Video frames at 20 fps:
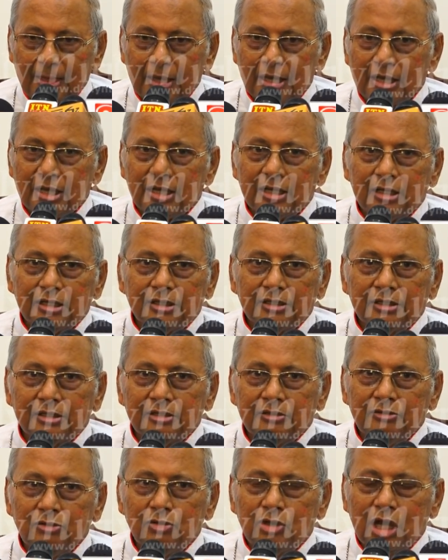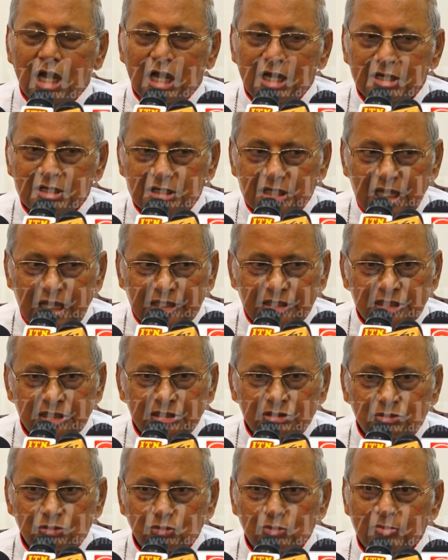Uh, you can't
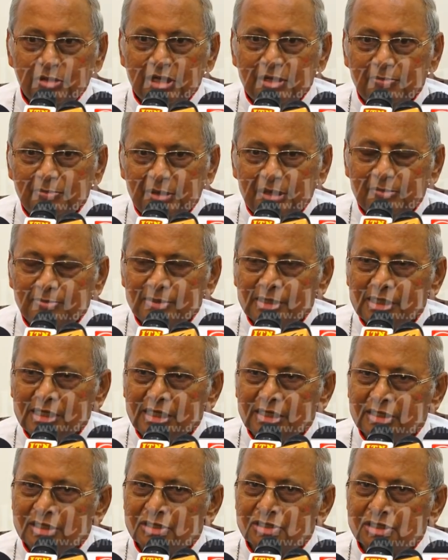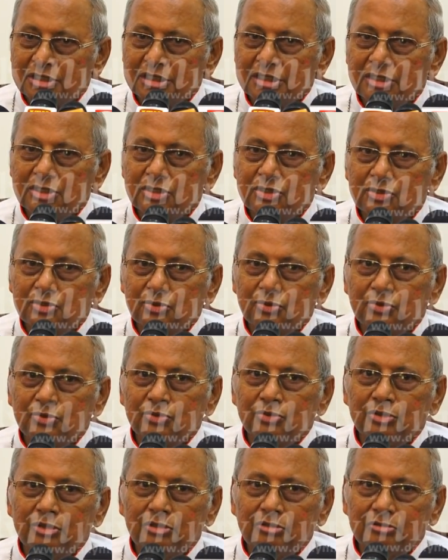gather too many people in the church,
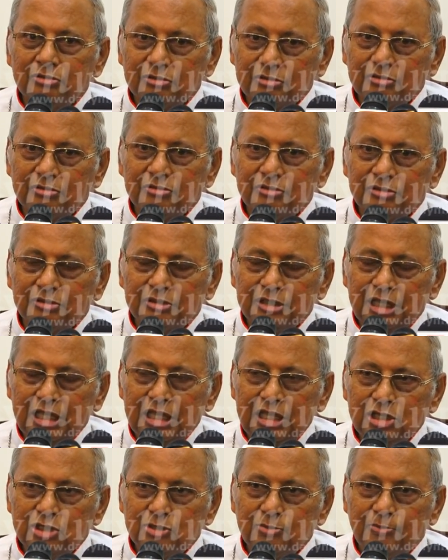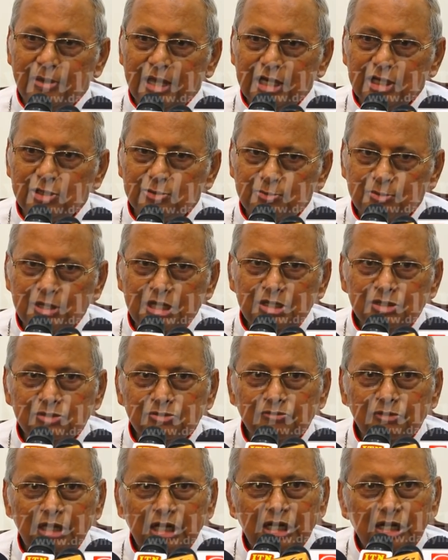so uh, each parish
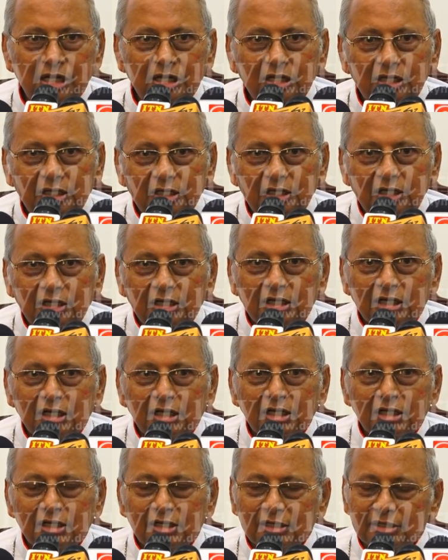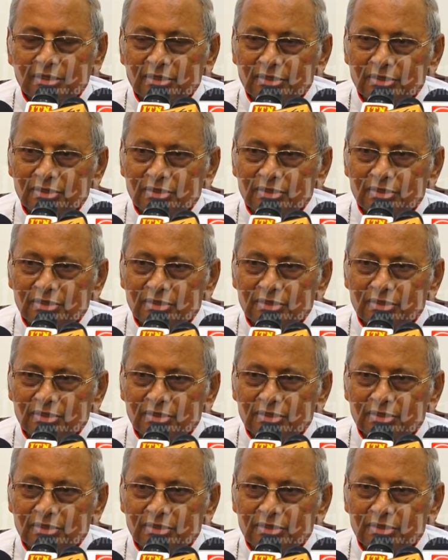priest will, uh,